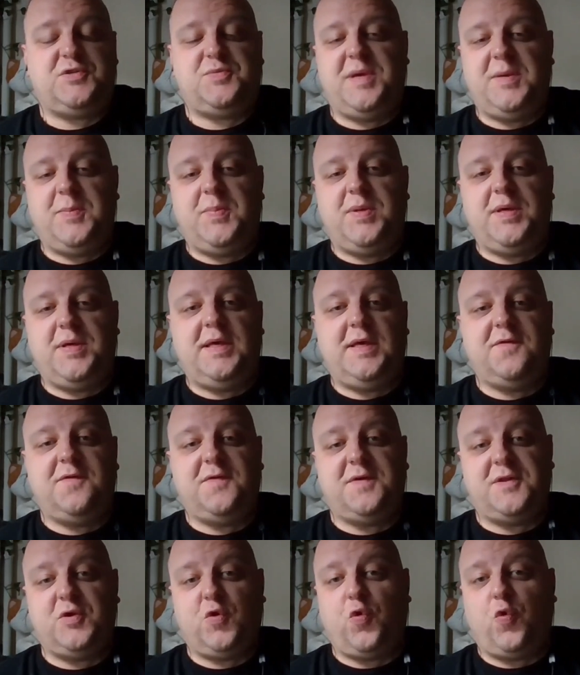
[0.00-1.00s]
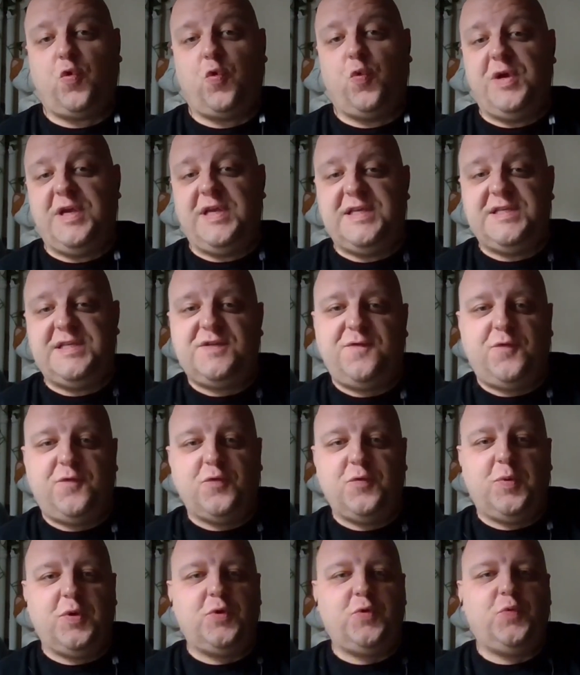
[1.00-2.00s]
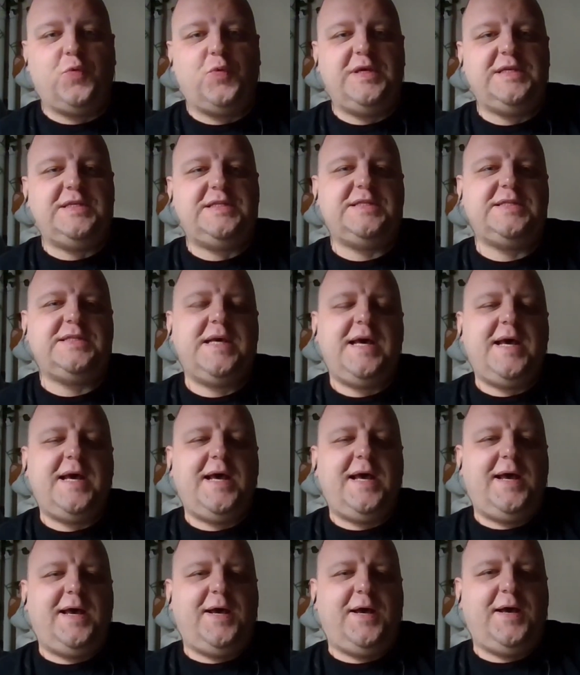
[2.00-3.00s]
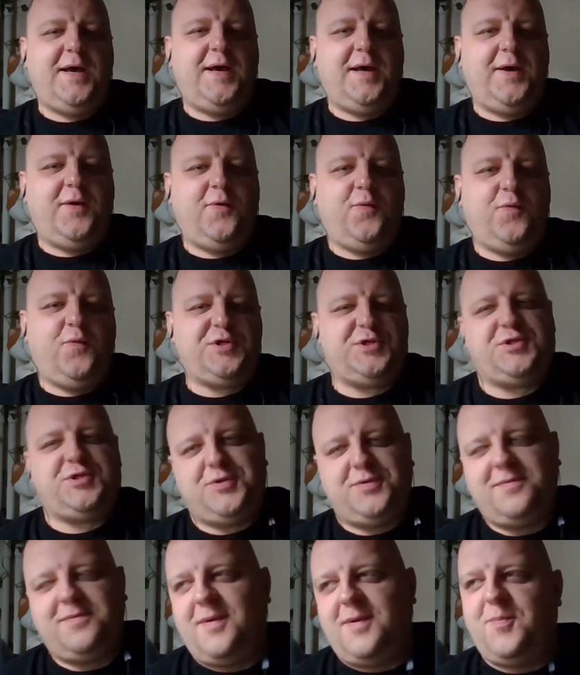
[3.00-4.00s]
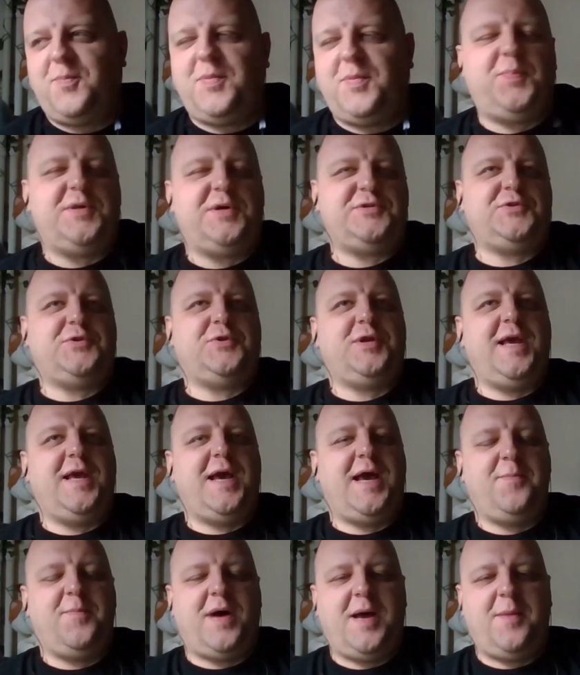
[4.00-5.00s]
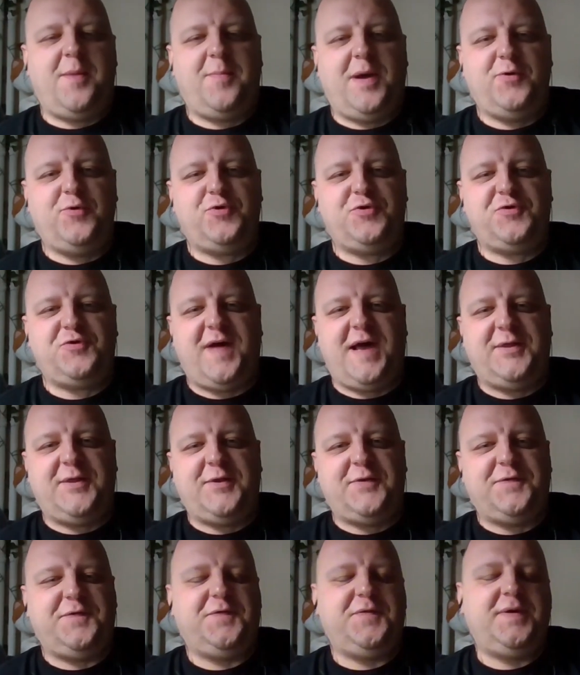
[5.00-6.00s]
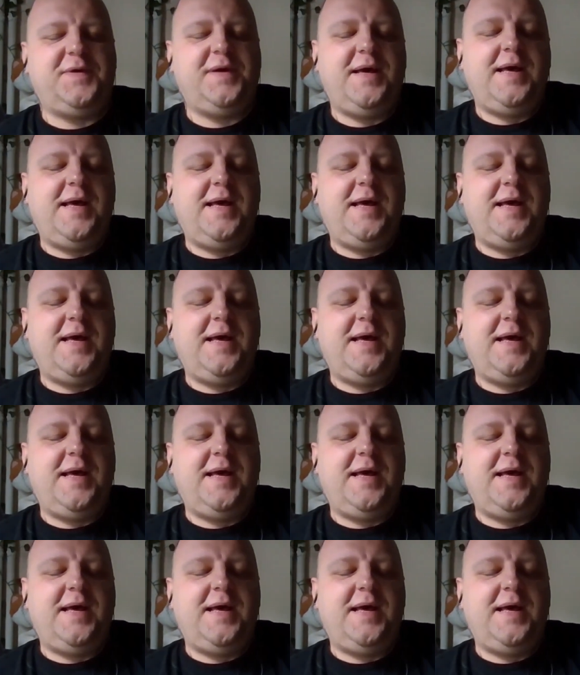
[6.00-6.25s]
as maybe even football quiz, which personally I'm a huge fan of.